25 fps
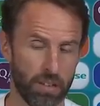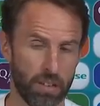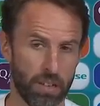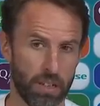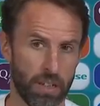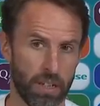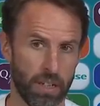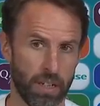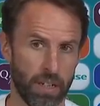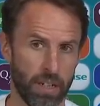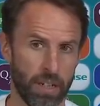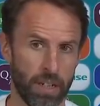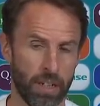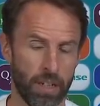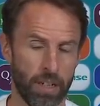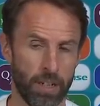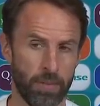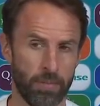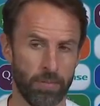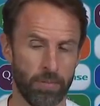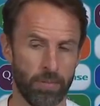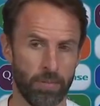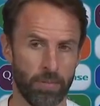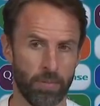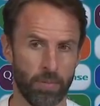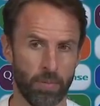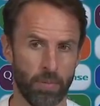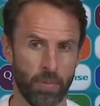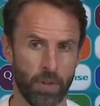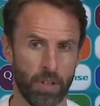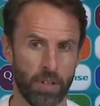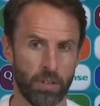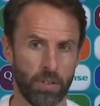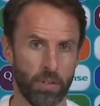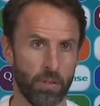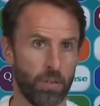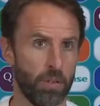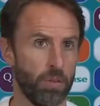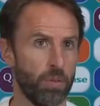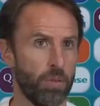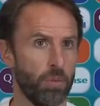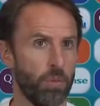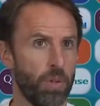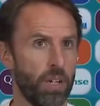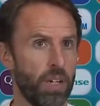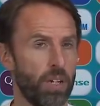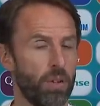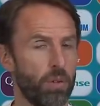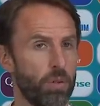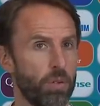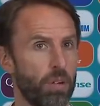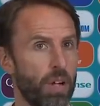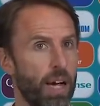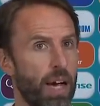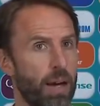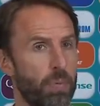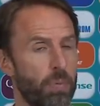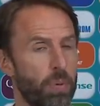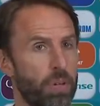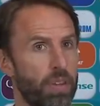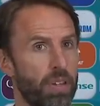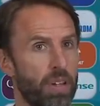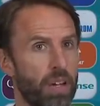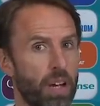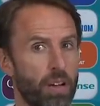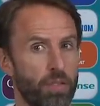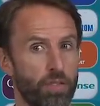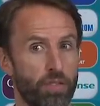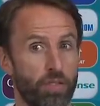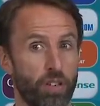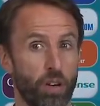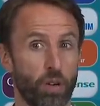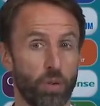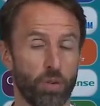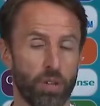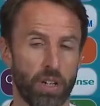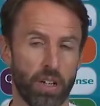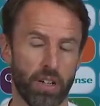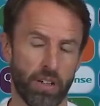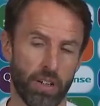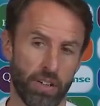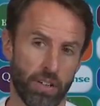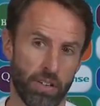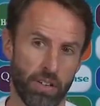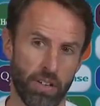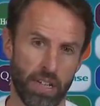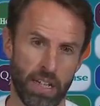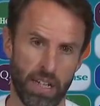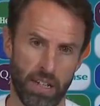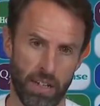when it all happened and unfolded, and